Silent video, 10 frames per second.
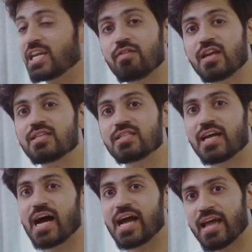activities
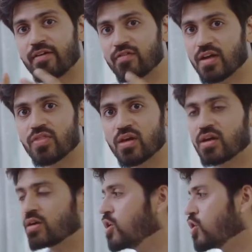that I have done
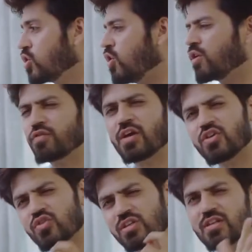there, all of the
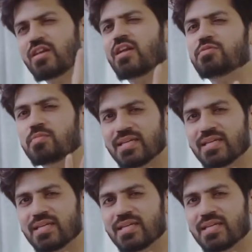interesting clips